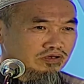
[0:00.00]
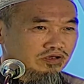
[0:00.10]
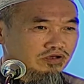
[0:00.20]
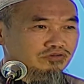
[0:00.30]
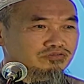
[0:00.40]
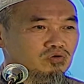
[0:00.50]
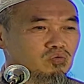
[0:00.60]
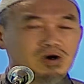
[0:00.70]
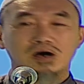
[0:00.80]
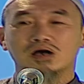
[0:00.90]
is a
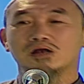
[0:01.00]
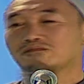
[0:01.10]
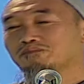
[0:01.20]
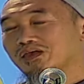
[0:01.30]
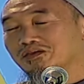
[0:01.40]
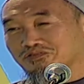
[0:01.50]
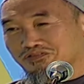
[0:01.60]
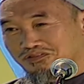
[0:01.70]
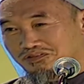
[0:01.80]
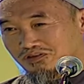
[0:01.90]
world of
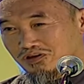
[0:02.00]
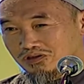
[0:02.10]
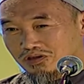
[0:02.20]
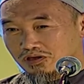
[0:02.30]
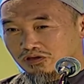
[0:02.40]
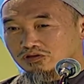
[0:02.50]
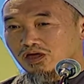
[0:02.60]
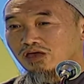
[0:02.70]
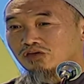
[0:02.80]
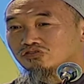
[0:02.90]
peace. There
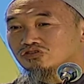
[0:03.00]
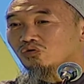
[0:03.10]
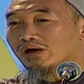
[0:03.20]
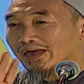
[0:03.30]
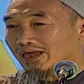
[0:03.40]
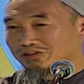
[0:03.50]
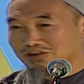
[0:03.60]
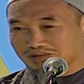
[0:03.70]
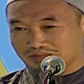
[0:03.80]
is no hatred,